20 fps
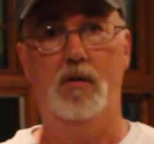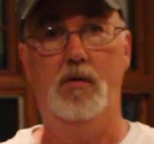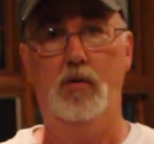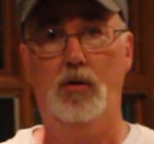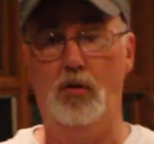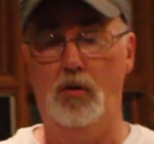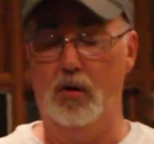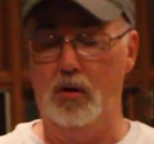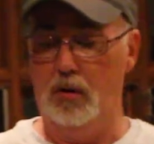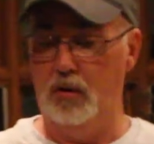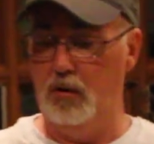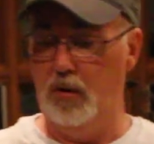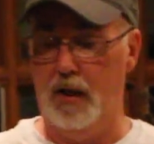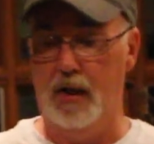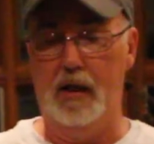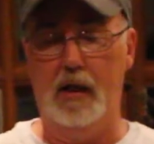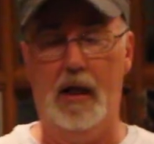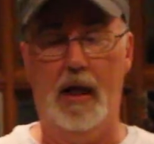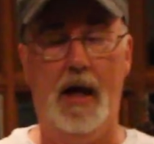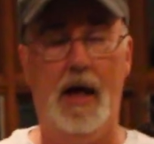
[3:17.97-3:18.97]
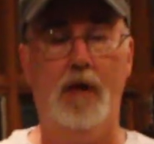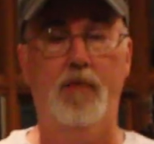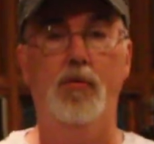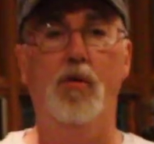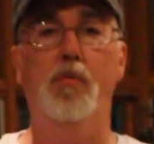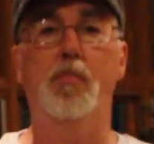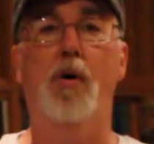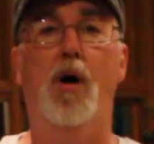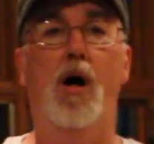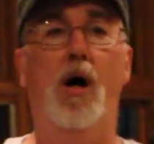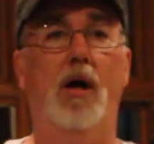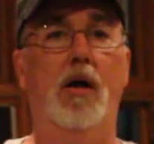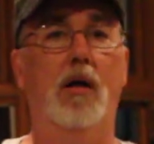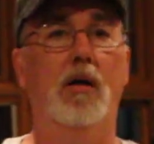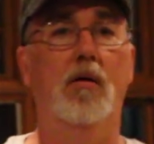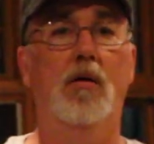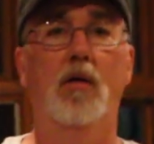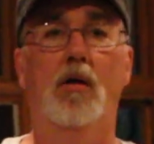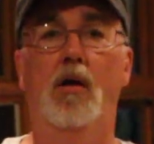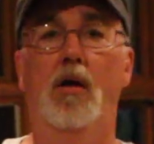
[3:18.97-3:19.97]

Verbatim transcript: You can take it out of your pocket,